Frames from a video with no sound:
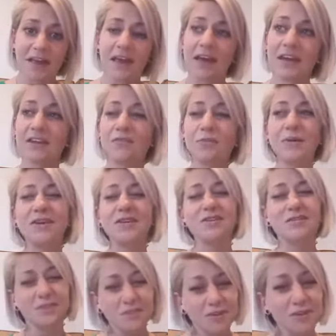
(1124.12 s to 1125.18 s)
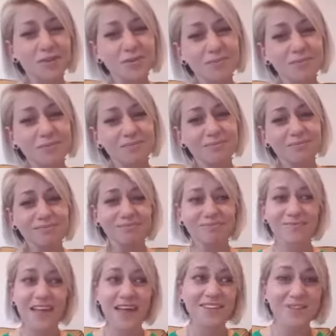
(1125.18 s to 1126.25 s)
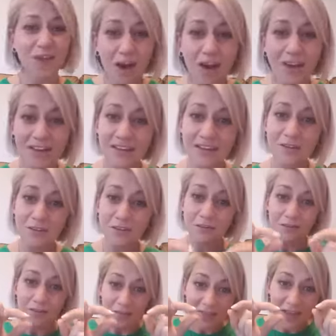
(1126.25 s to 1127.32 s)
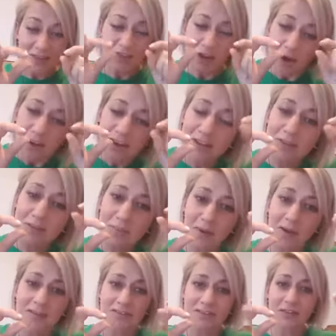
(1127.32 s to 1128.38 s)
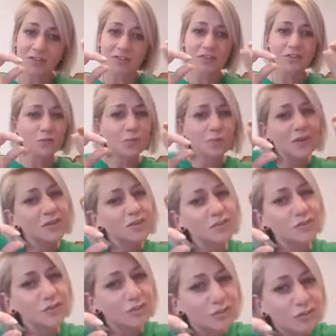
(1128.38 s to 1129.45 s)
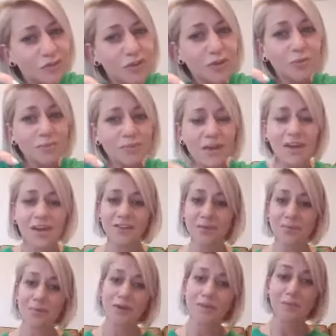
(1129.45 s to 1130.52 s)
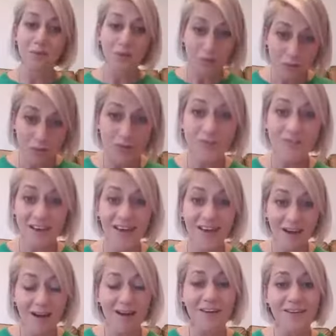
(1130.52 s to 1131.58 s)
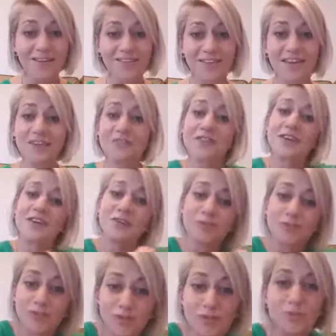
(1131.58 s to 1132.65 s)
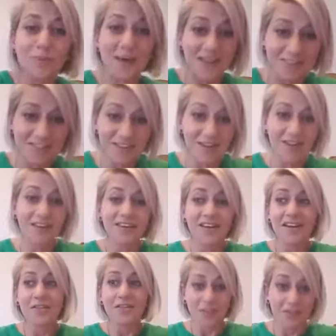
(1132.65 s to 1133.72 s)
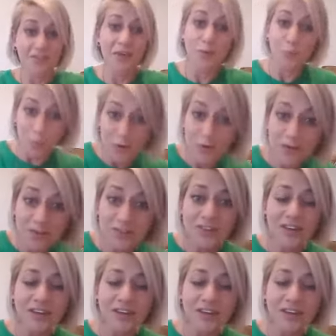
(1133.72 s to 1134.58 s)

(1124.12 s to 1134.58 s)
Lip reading: And if we can assume that tiny little mindset shift, if we can just assume that people are good at heart, and if they could do better, that they would,